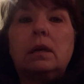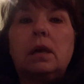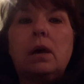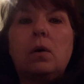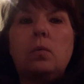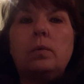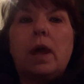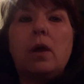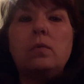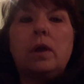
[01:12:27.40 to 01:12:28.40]
Oh,
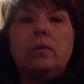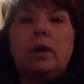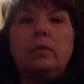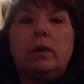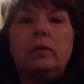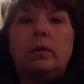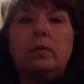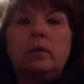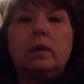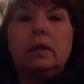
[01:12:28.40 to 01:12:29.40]
no.
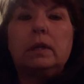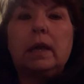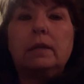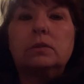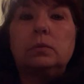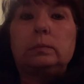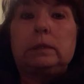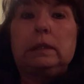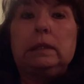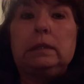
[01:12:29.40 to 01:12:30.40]
Cancel.
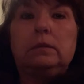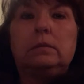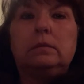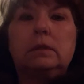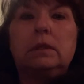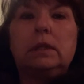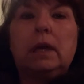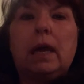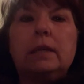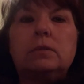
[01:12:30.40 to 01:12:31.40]

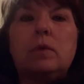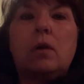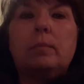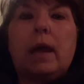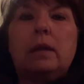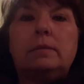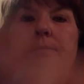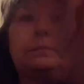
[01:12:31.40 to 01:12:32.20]
Hit the wrong button.